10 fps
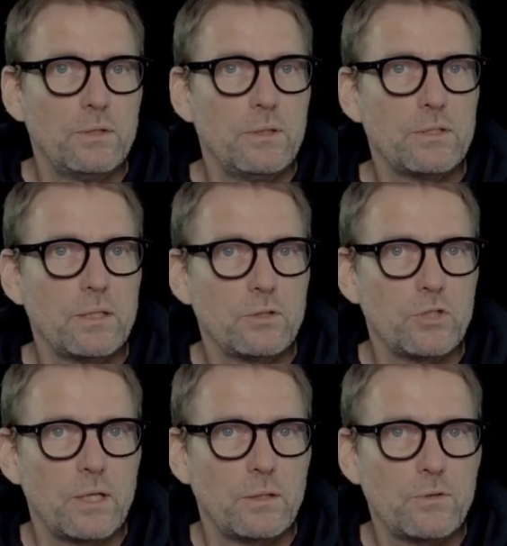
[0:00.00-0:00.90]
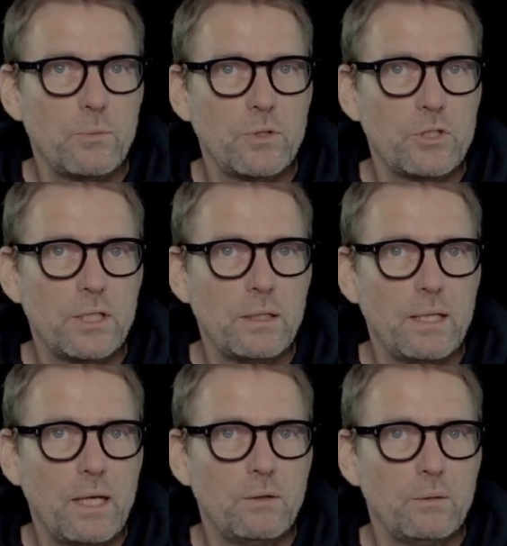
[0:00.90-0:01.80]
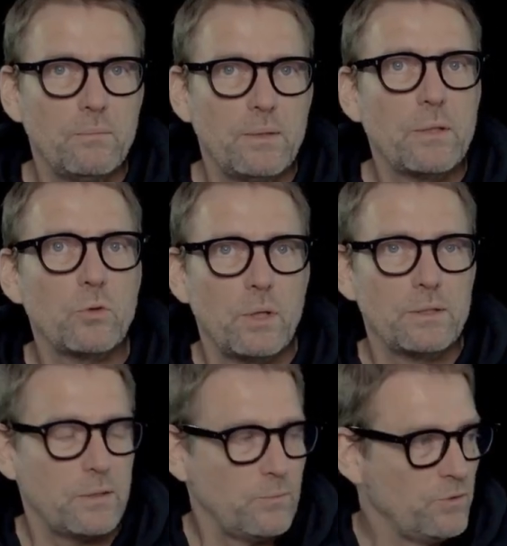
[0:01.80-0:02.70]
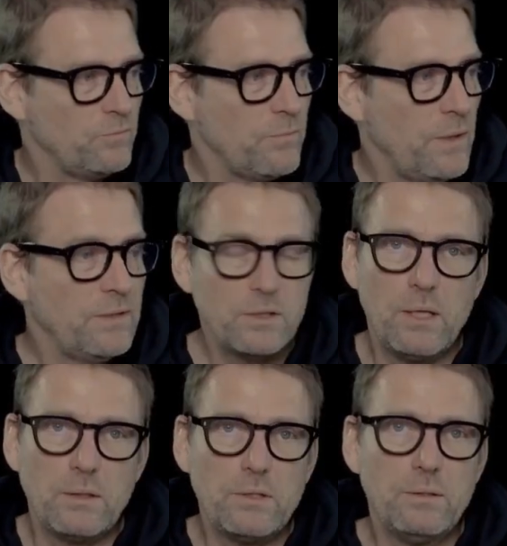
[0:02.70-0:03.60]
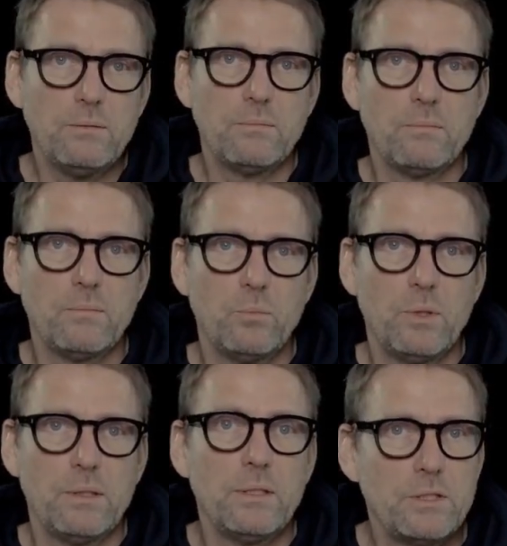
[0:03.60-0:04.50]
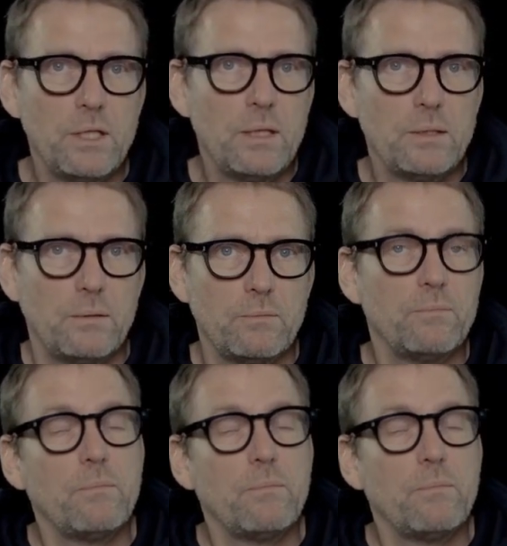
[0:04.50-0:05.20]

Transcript: is the sunshine of the machine now? It's quite simple. It starts with the design.